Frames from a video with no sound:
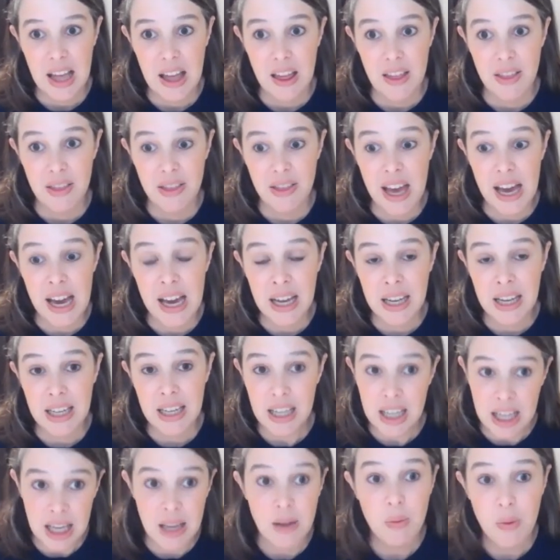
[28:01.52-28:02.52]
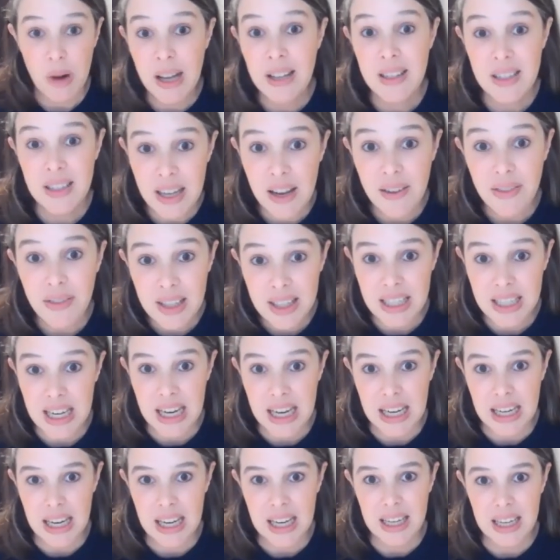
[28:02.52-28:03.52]
that he was
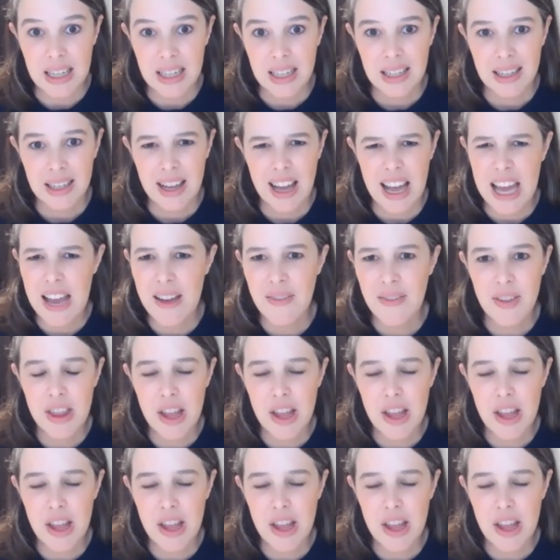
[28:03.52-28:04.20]
devastated, even